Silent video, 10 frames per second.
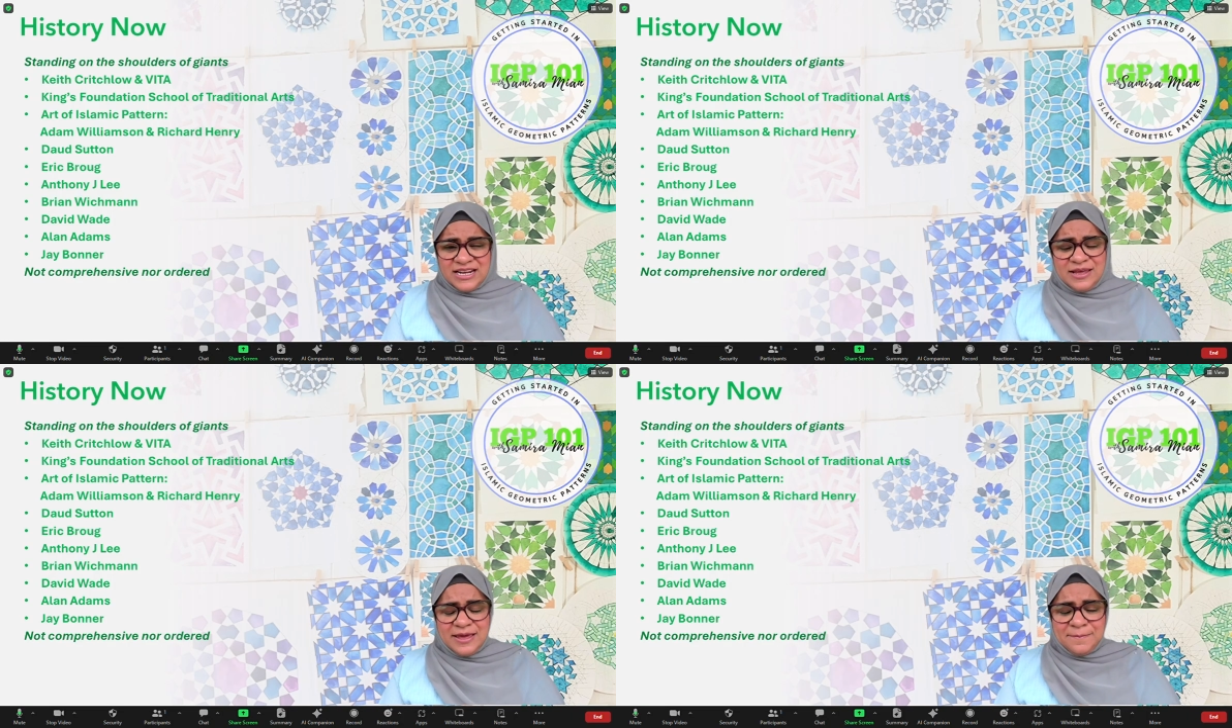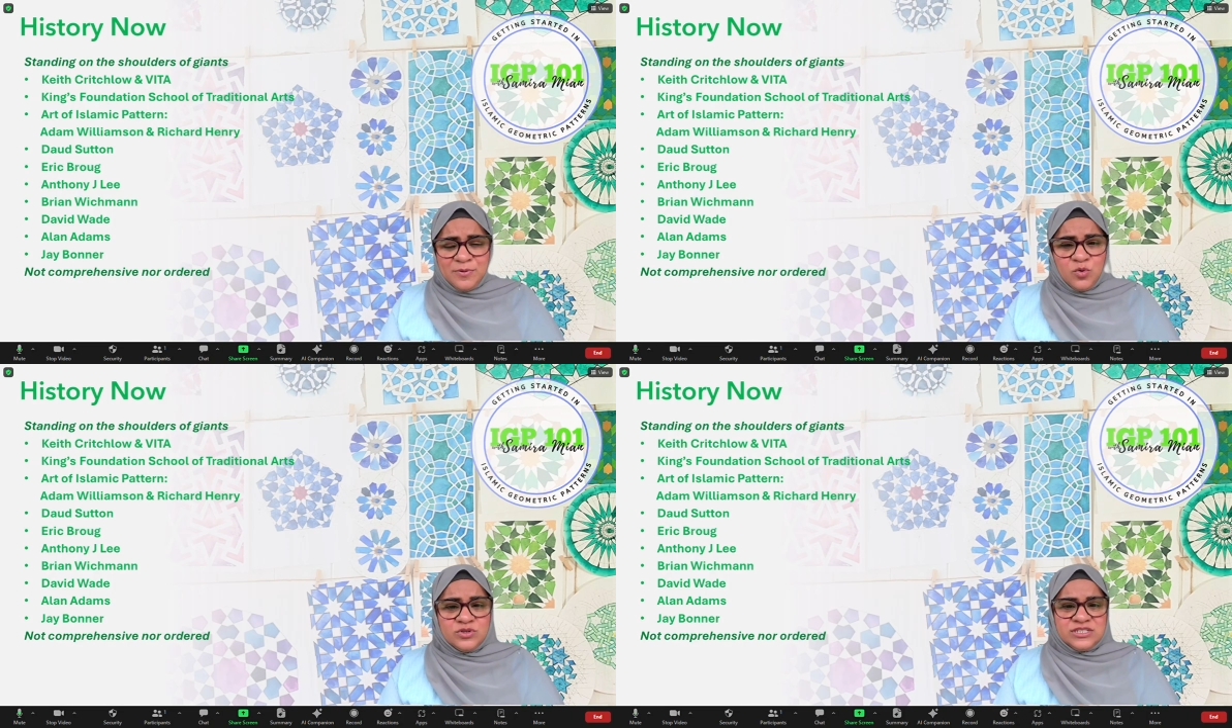so
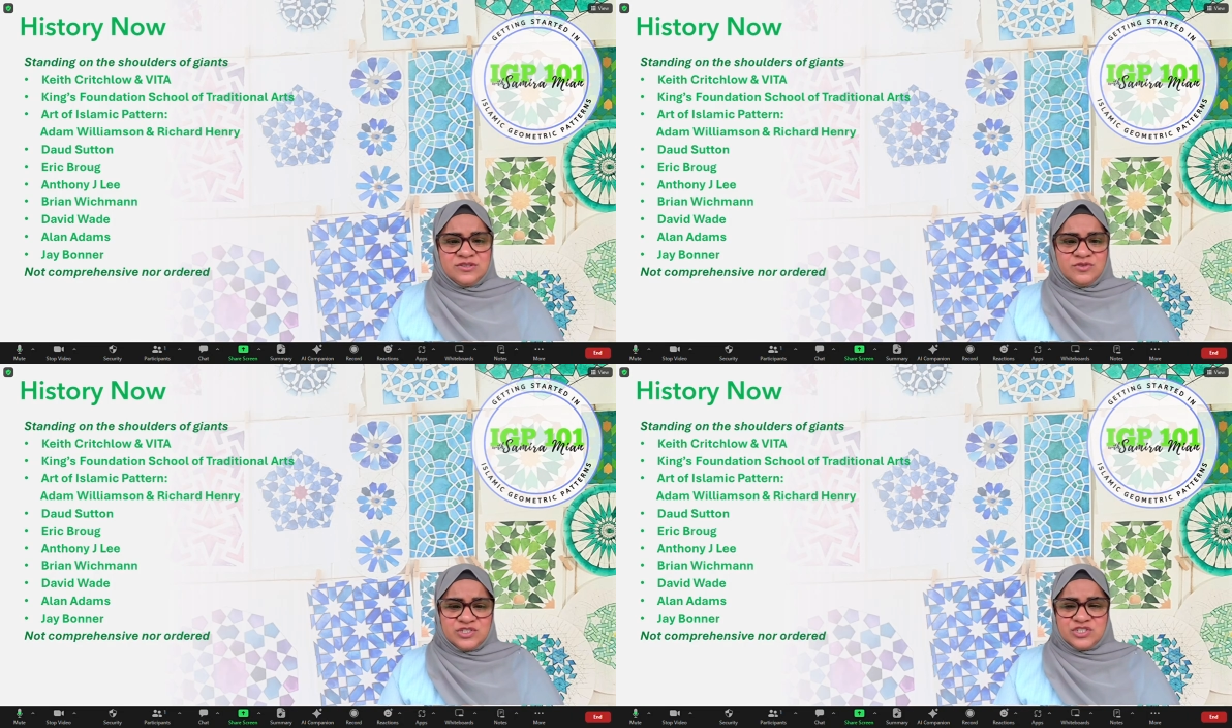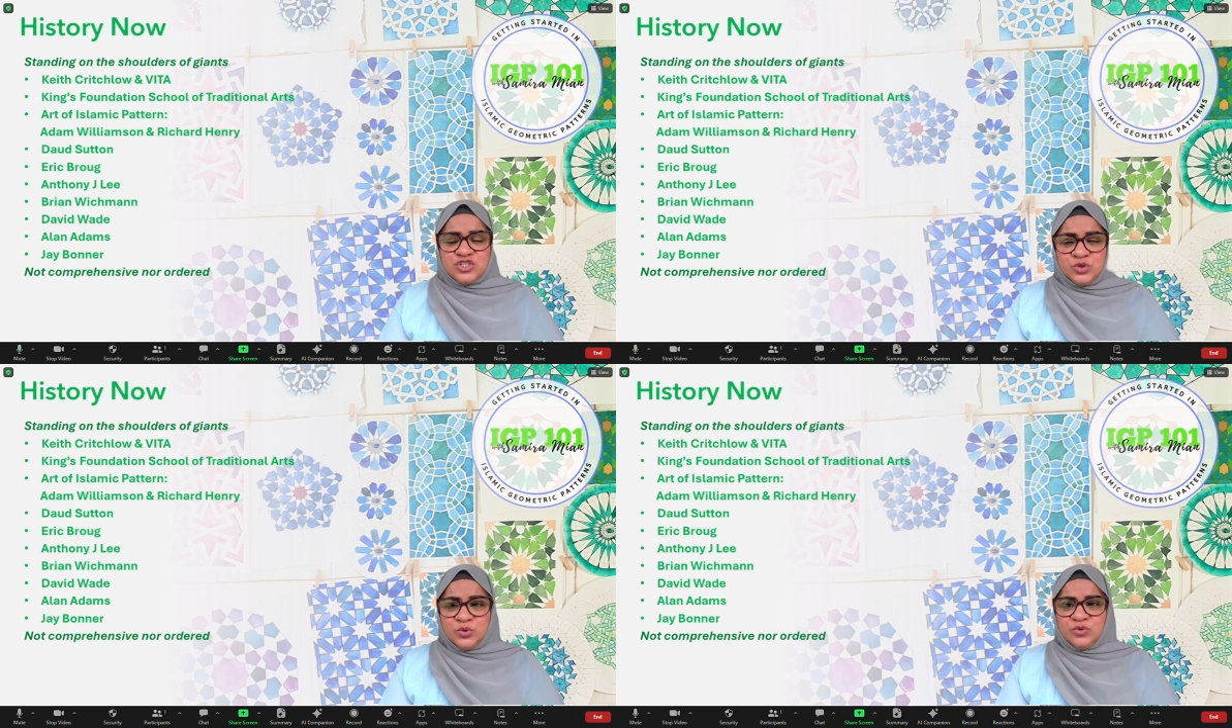it's a really
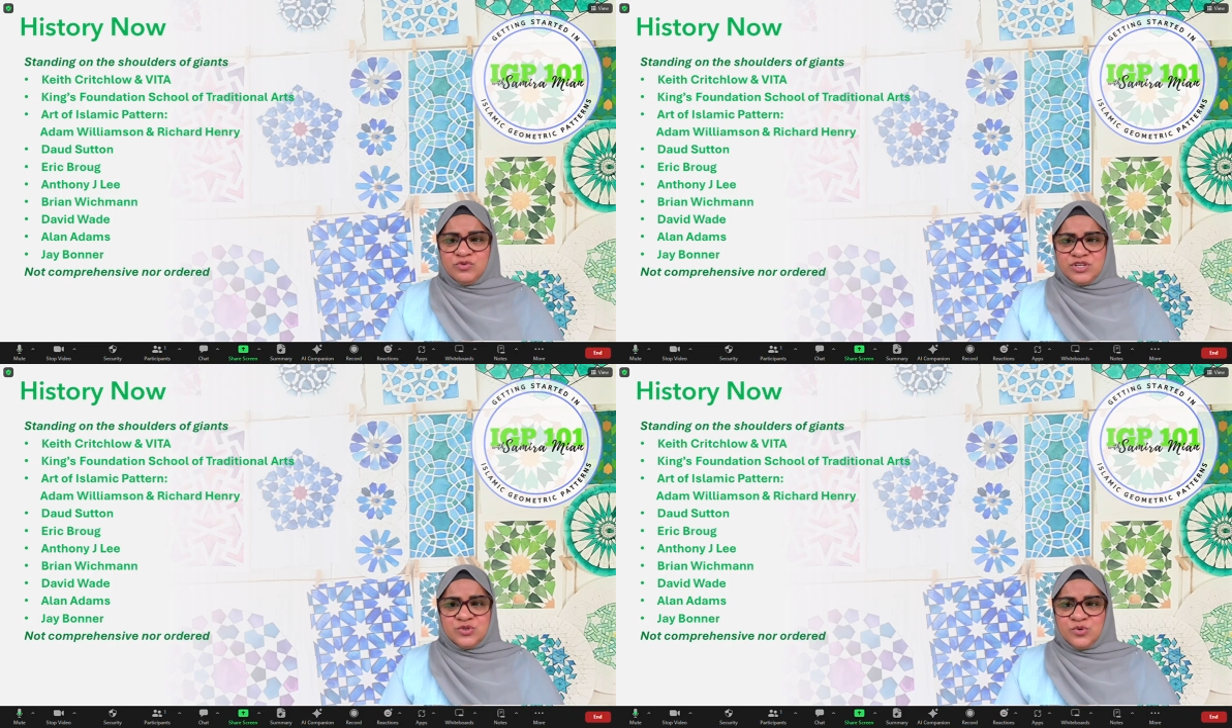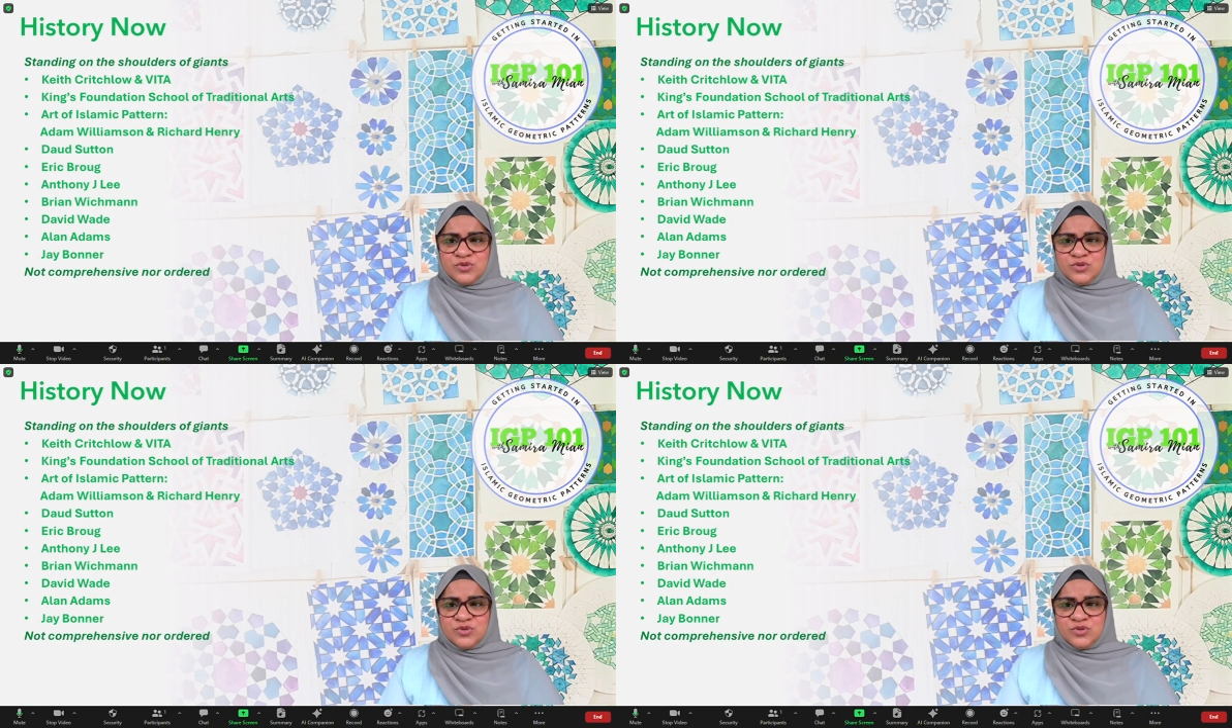important